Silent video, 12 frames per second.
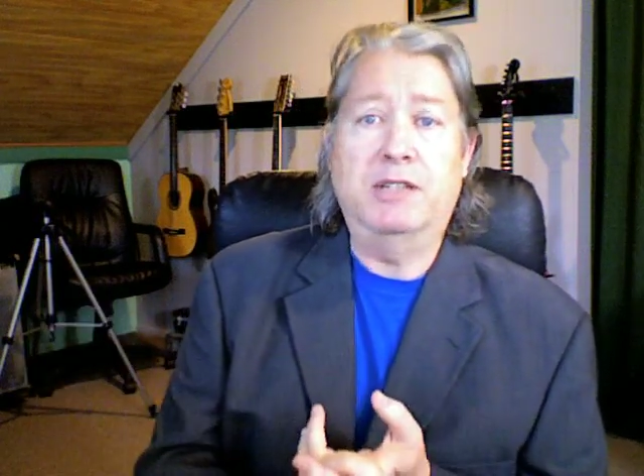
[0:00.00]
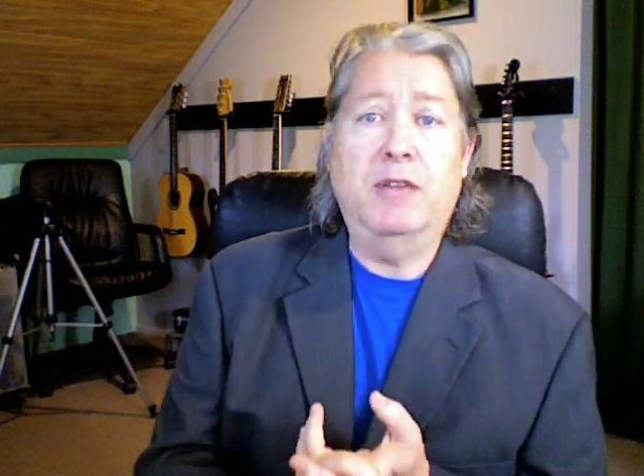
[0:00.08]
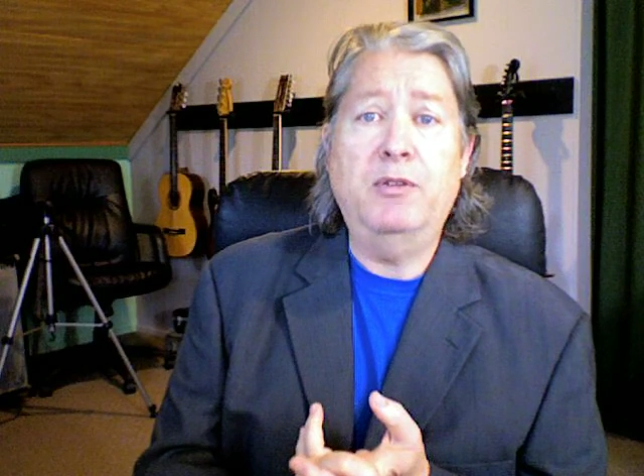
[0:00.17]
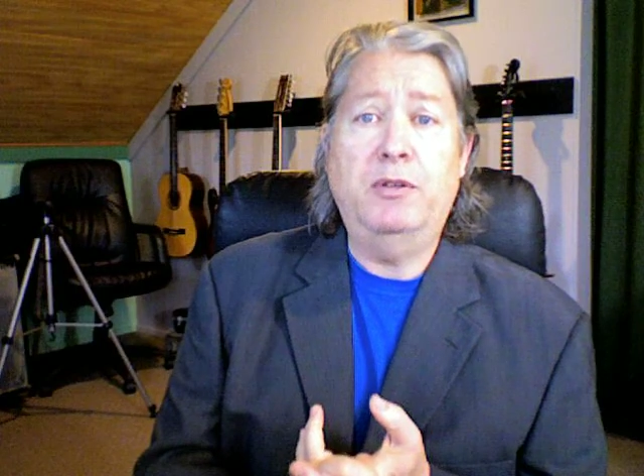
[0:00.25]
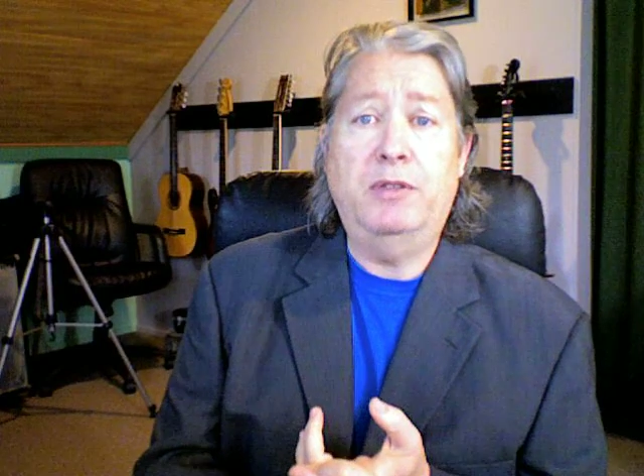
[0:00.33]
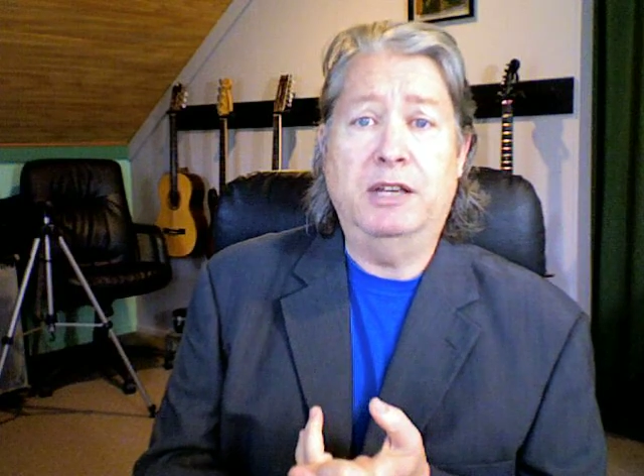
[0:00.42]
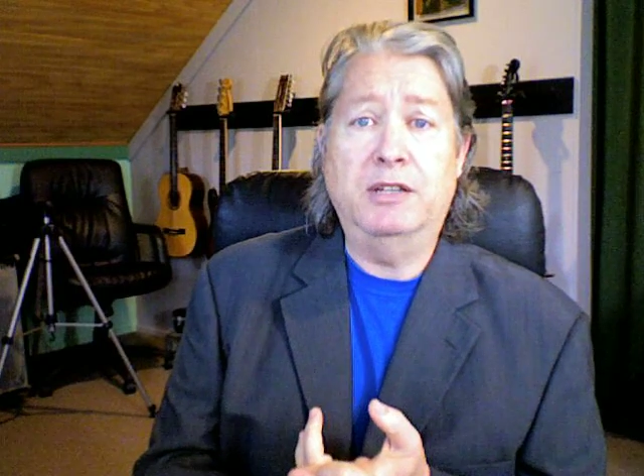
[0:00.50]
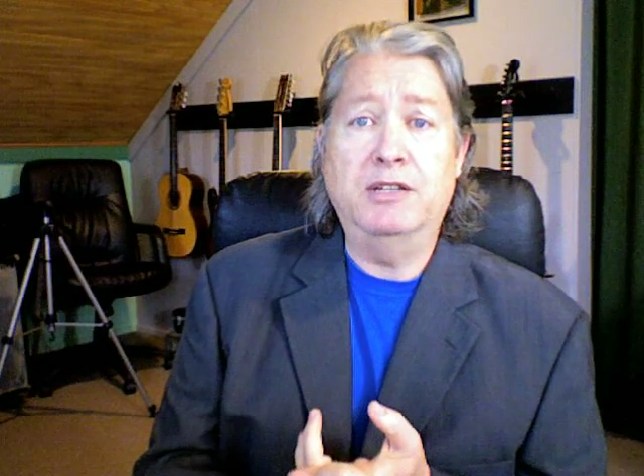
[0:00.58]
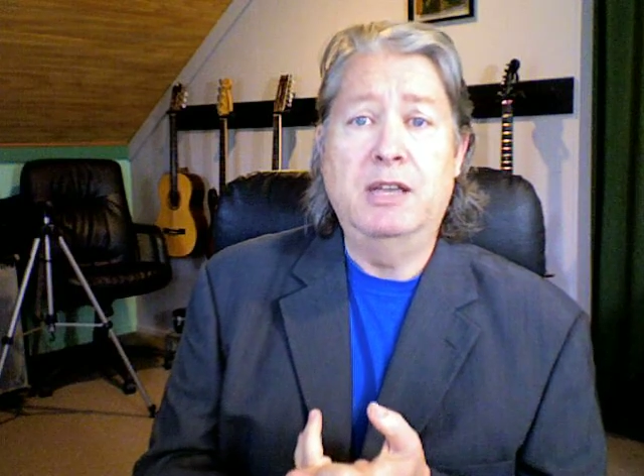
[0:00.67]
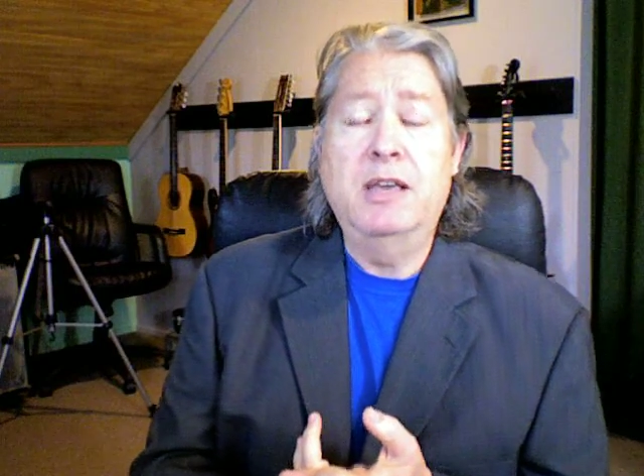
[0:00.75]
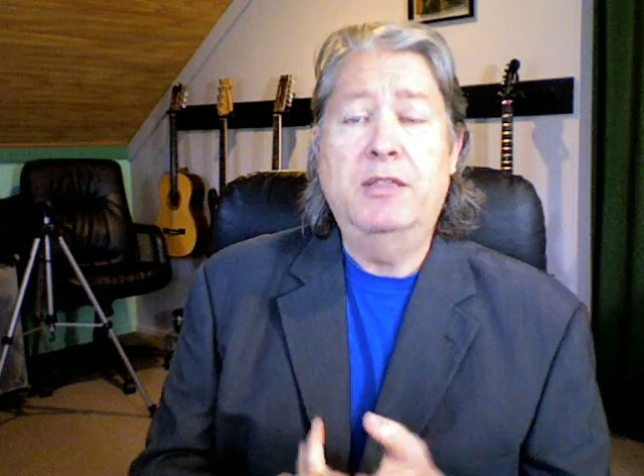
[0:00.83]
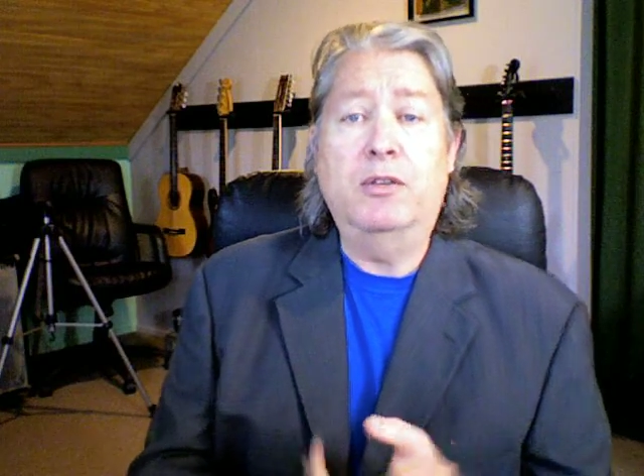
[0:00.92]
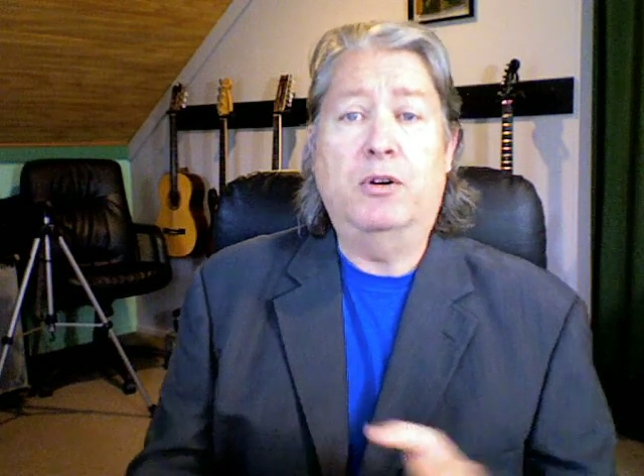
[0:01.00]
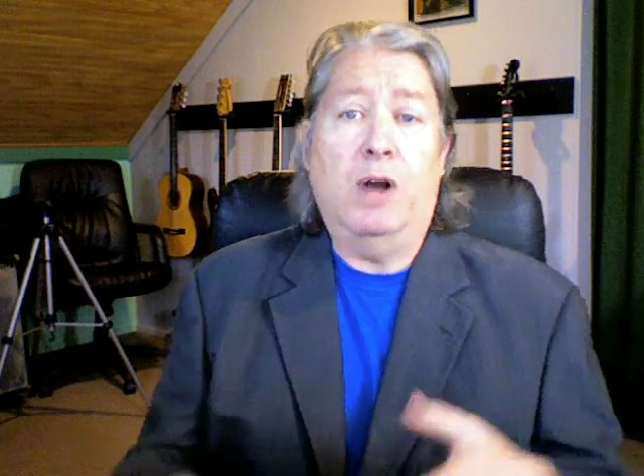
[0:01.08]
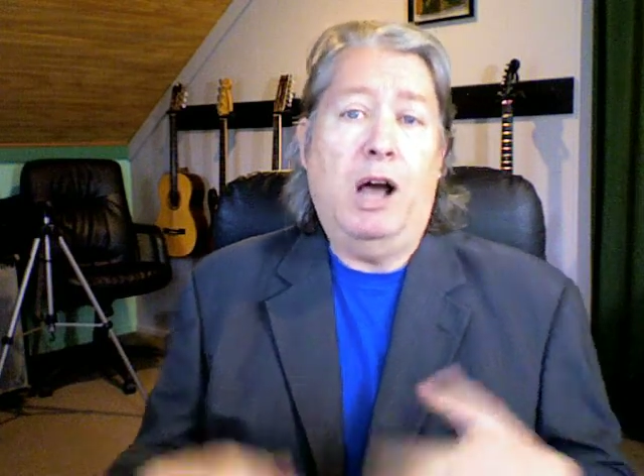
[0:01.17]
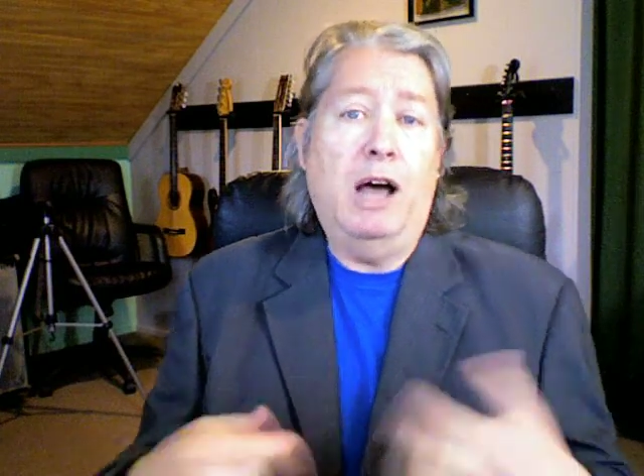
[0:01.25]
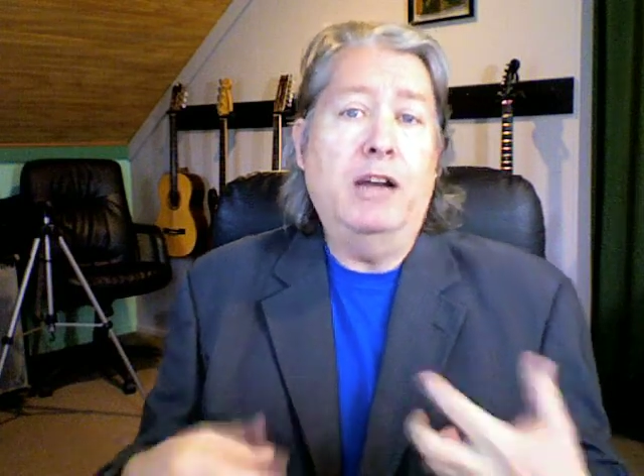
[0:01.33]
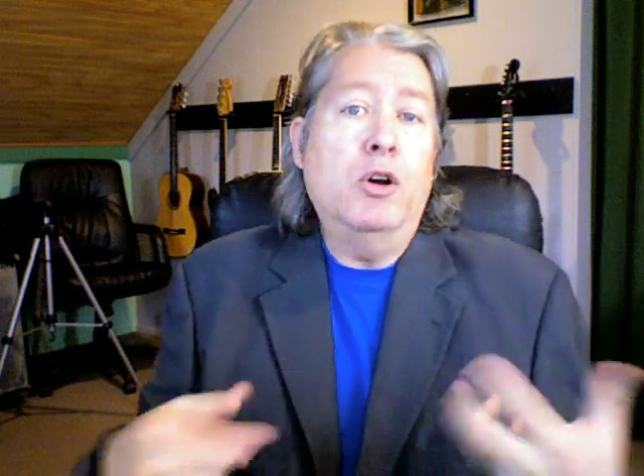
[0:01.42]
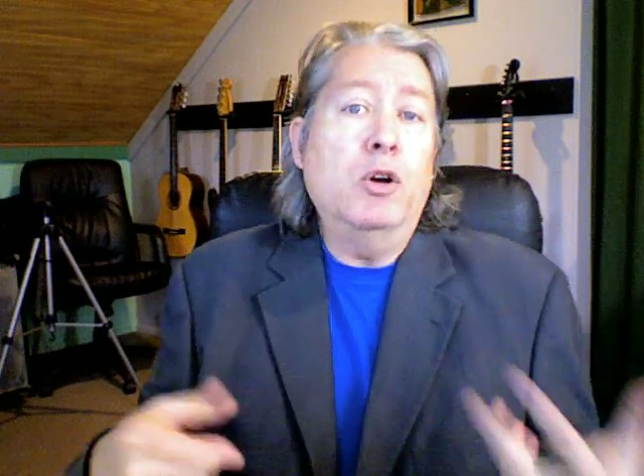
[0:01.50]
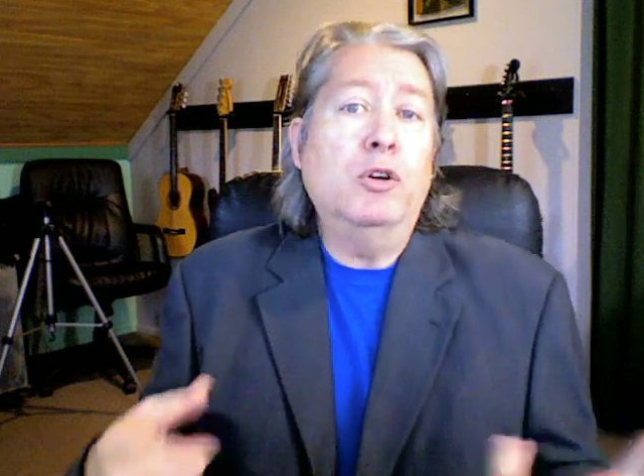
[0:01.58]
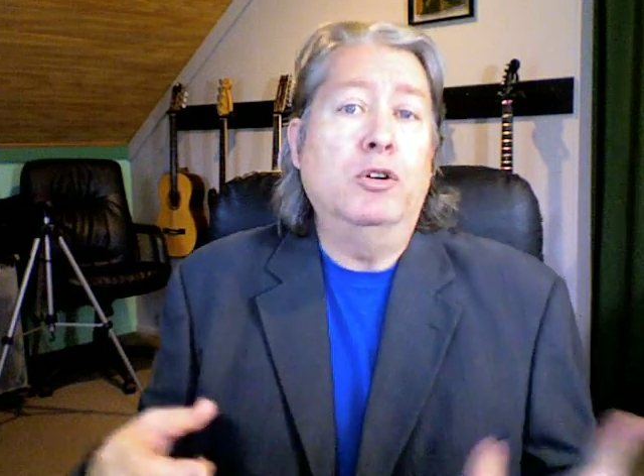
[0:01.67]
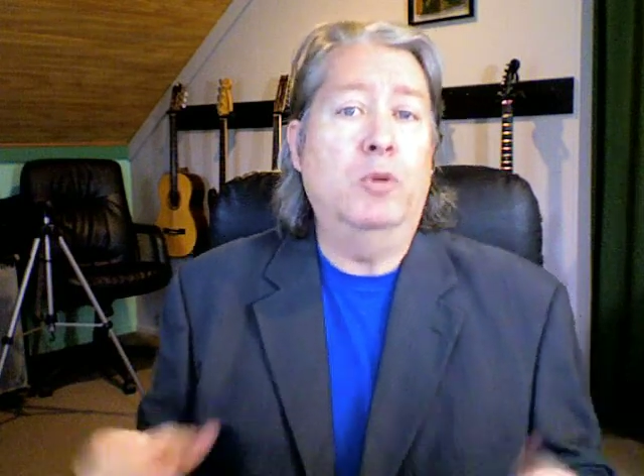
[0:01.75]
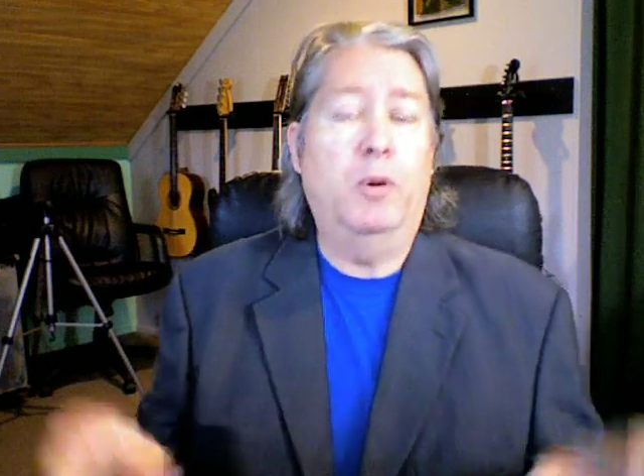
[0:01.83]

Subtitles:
and other things that are unearned,